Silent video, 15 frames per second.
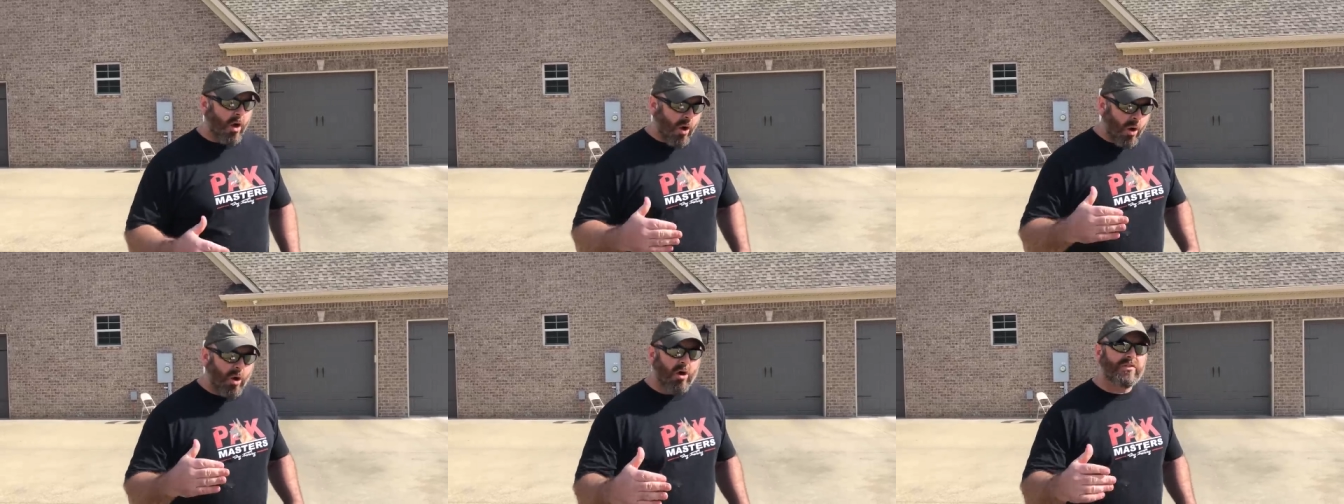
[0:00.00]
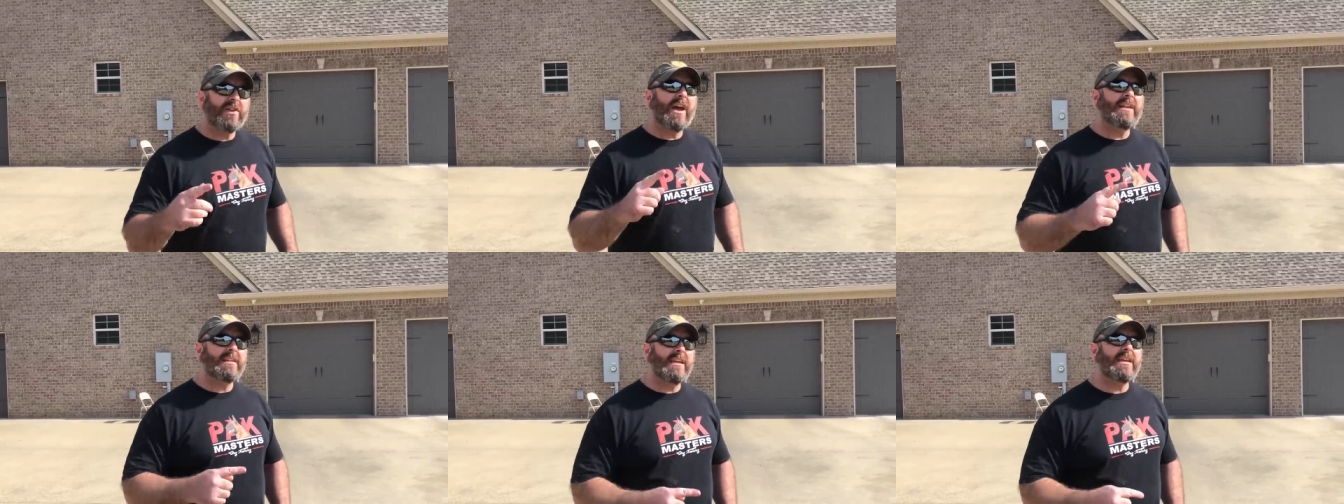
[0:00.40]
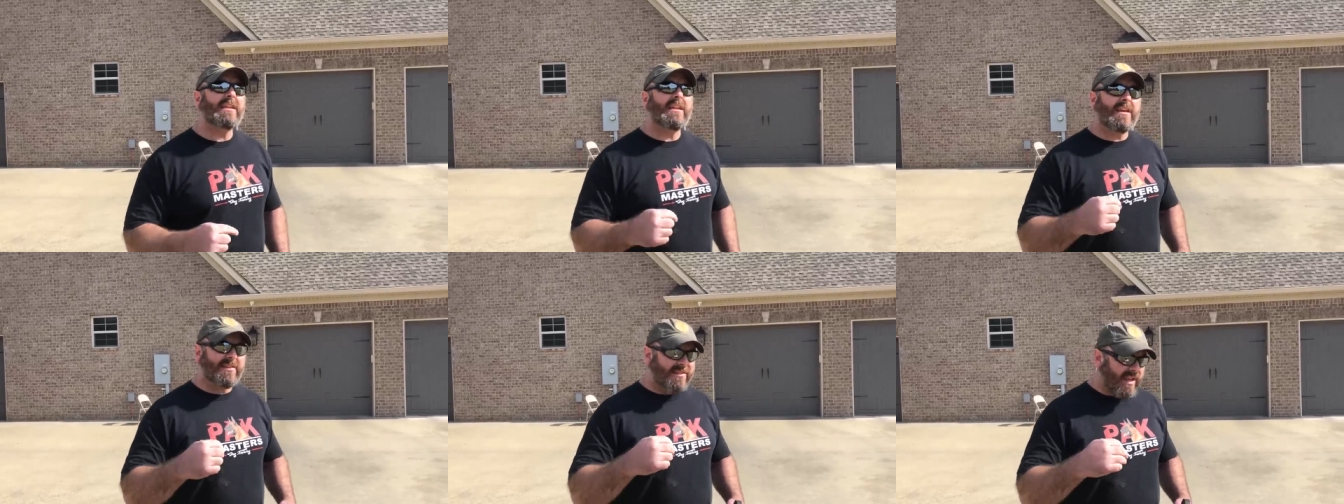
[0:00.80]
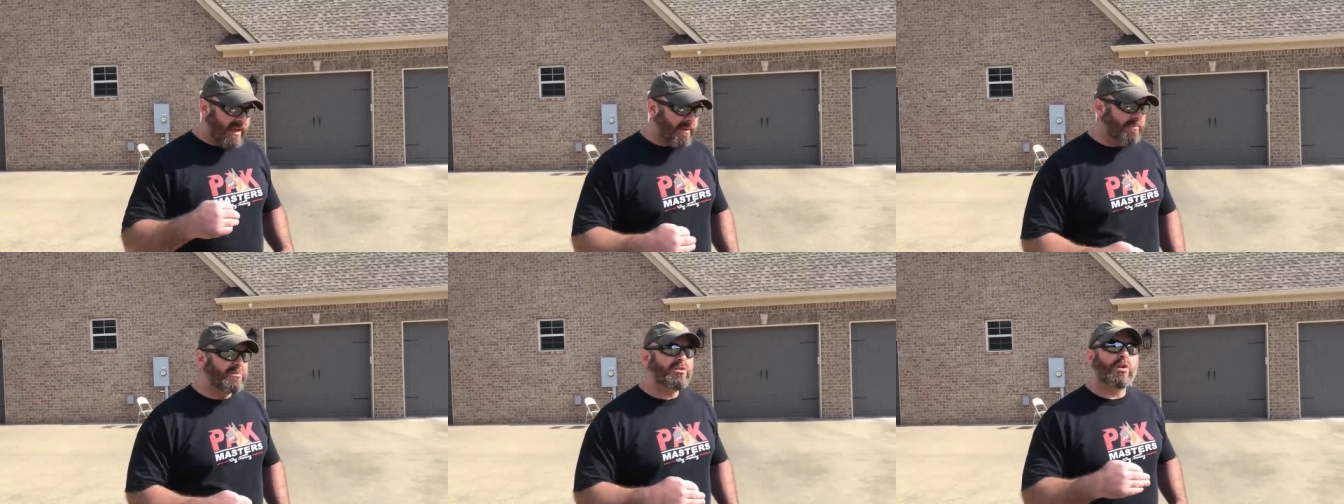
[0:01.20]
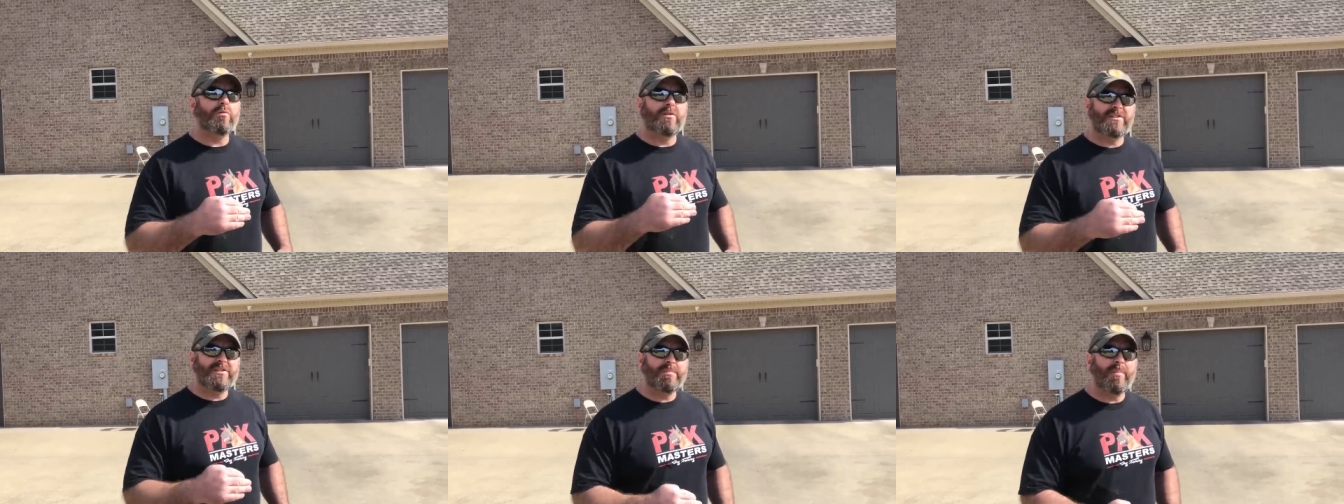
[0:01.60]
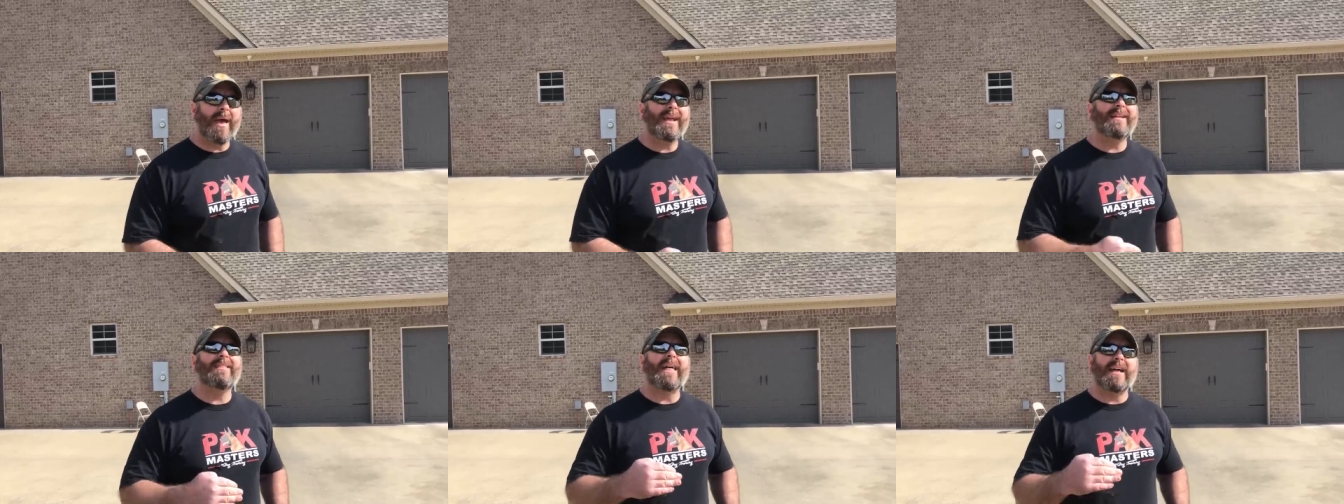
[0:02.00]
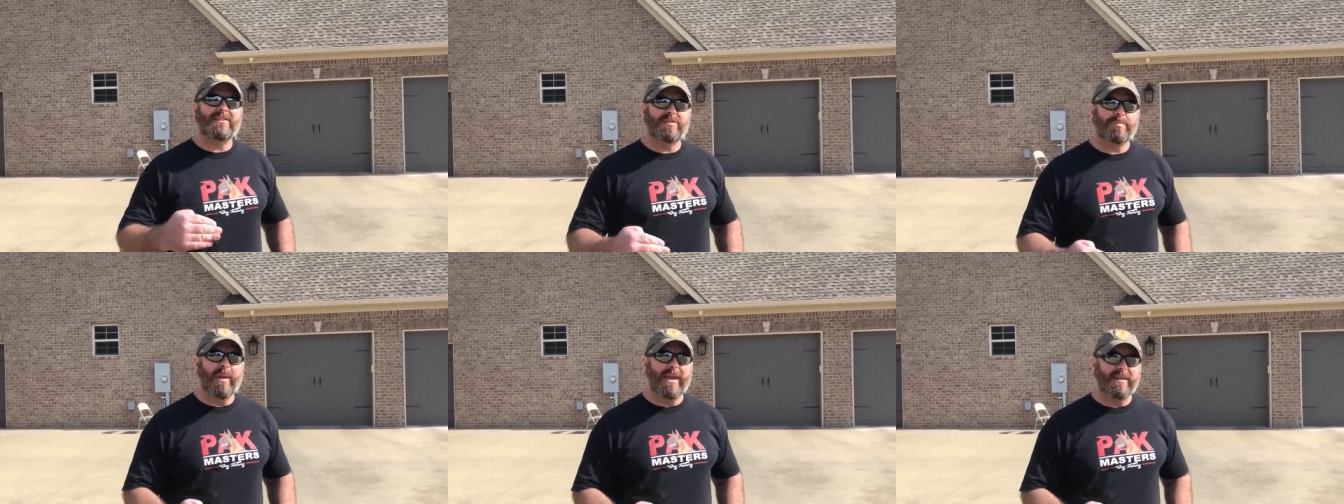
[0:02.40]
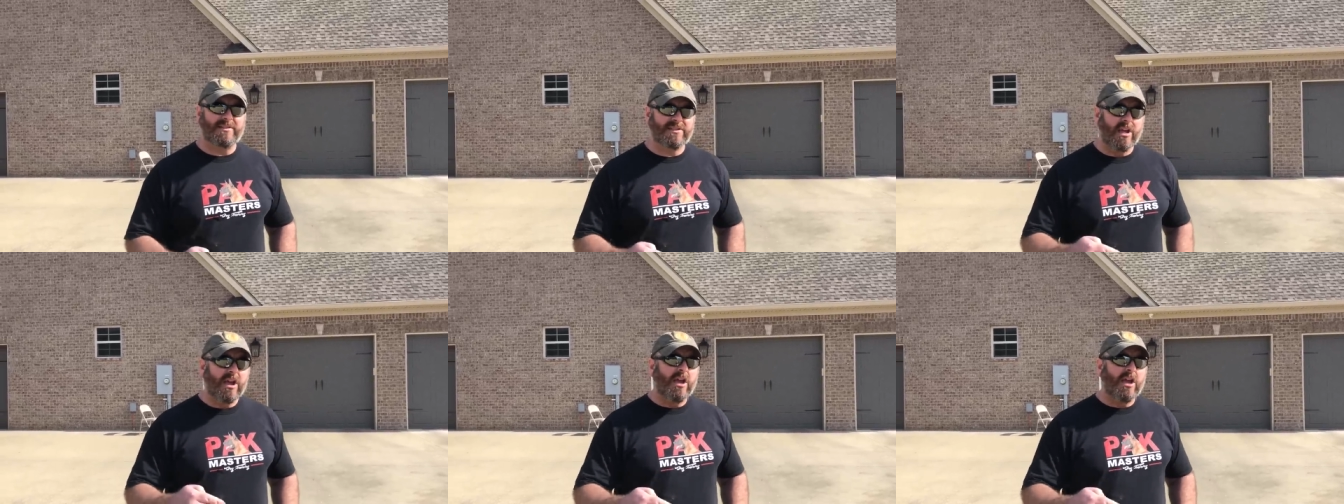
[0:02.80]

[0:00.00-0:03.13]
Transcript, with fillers: All I need is him to respect that space.